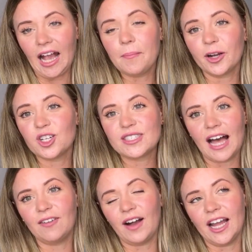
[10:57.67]
I purchased
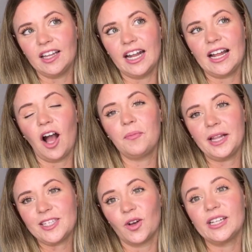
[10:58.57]
that violin at a
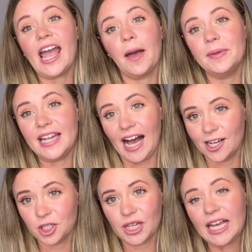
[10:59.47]
place called Hammond
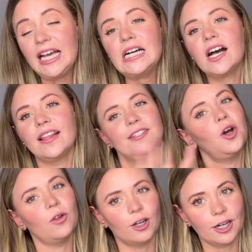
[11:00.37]
Ashley that no
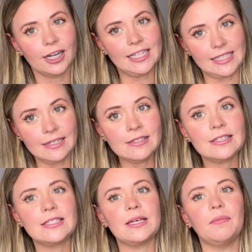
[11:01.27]
longer exists,